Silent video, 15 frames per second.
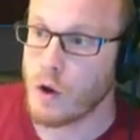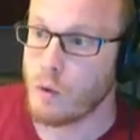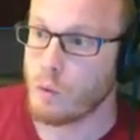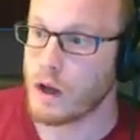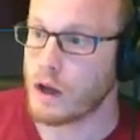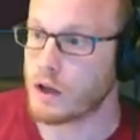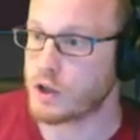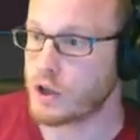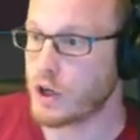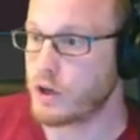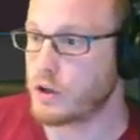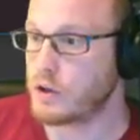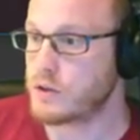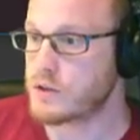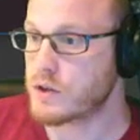Well, I'll show
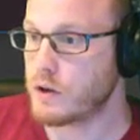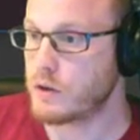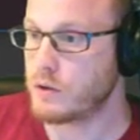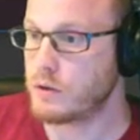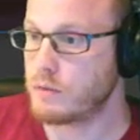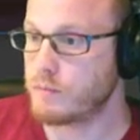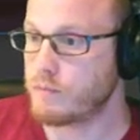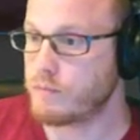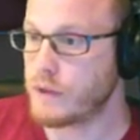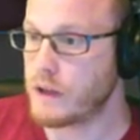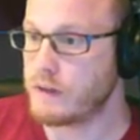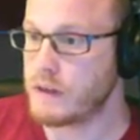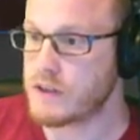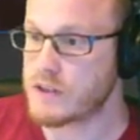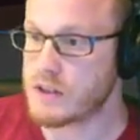you. So
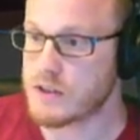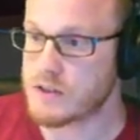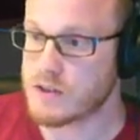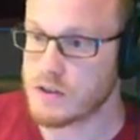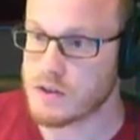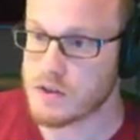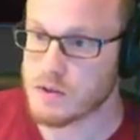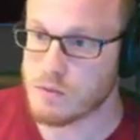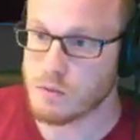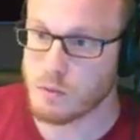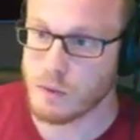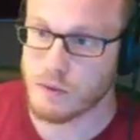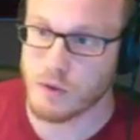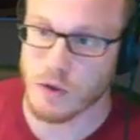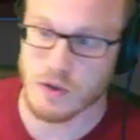in this instance,
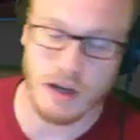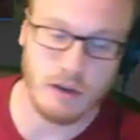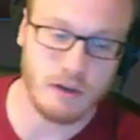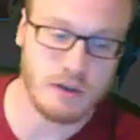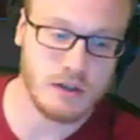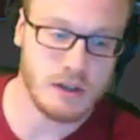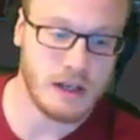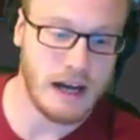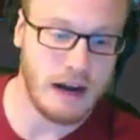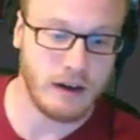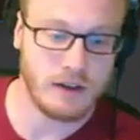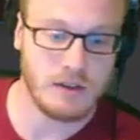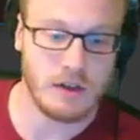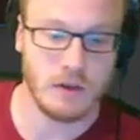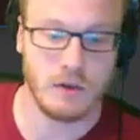we've got a secretary
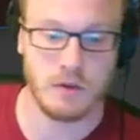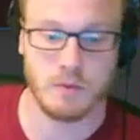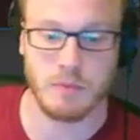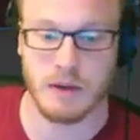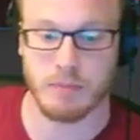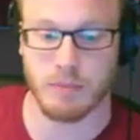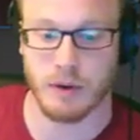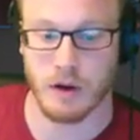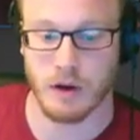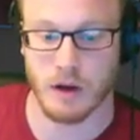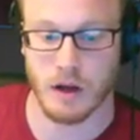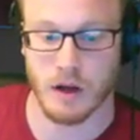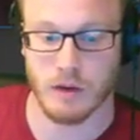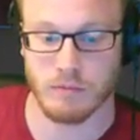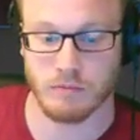character who's been
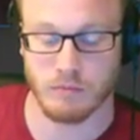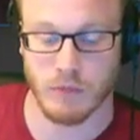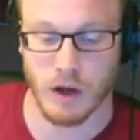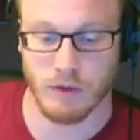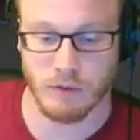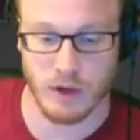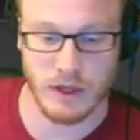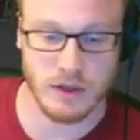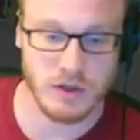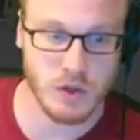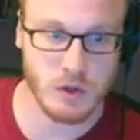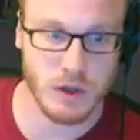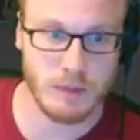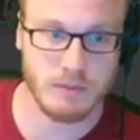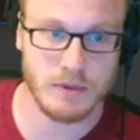I've written a
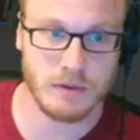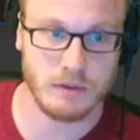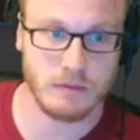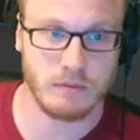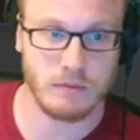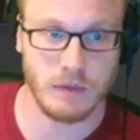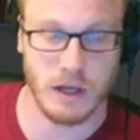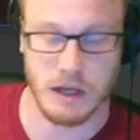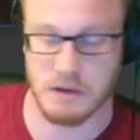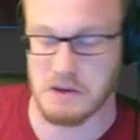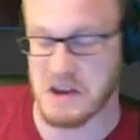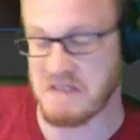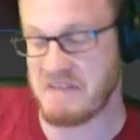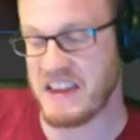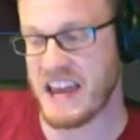script
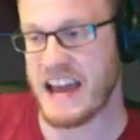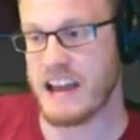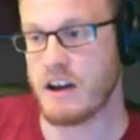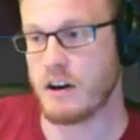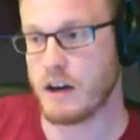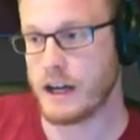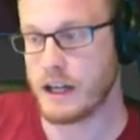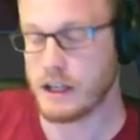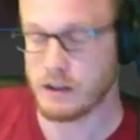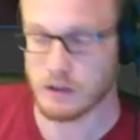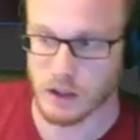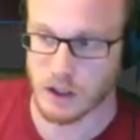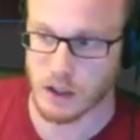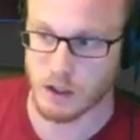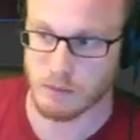in the AI
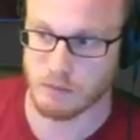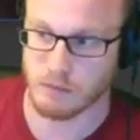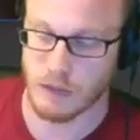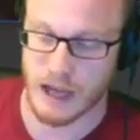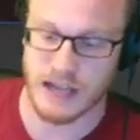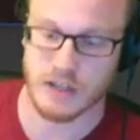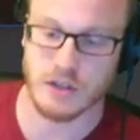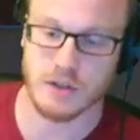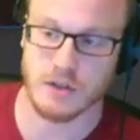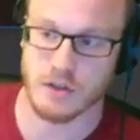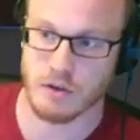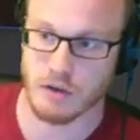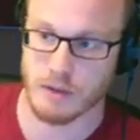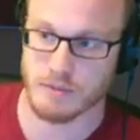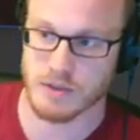agent
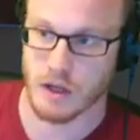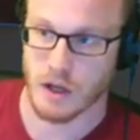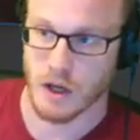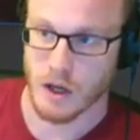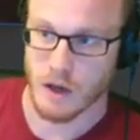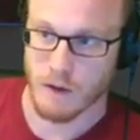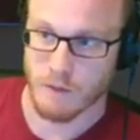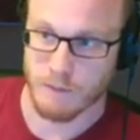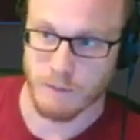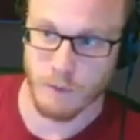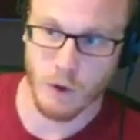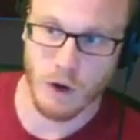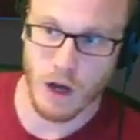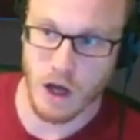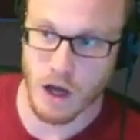script
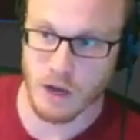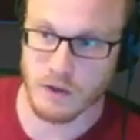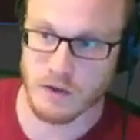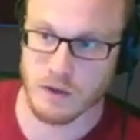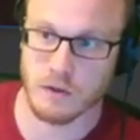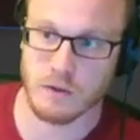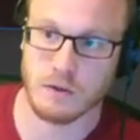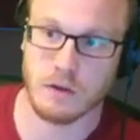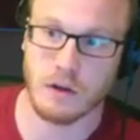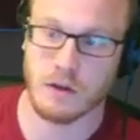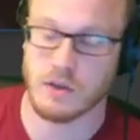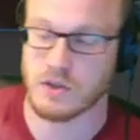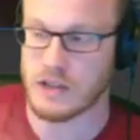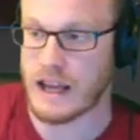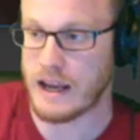for her to
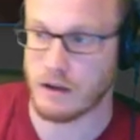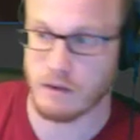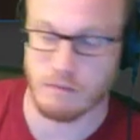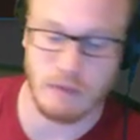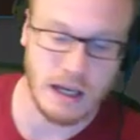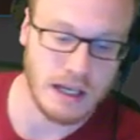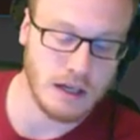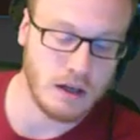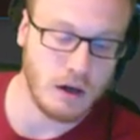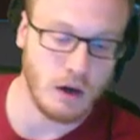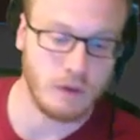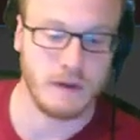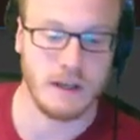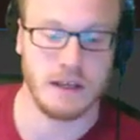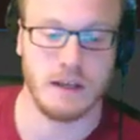stand and make
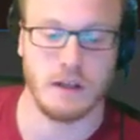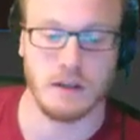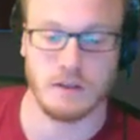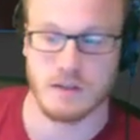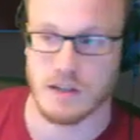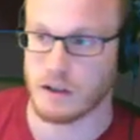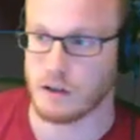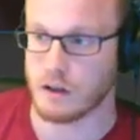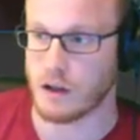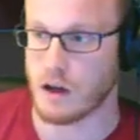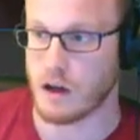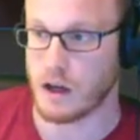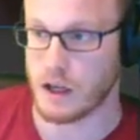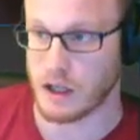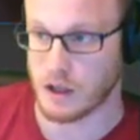coffee until
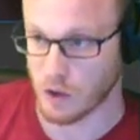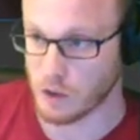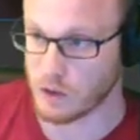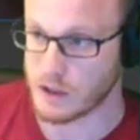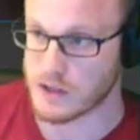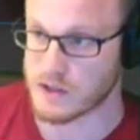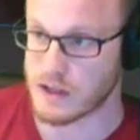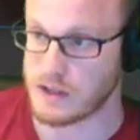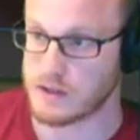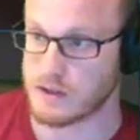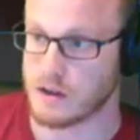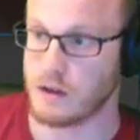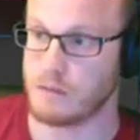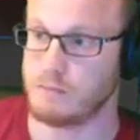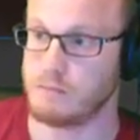I call this
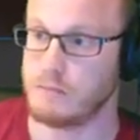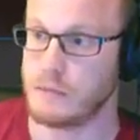intercom.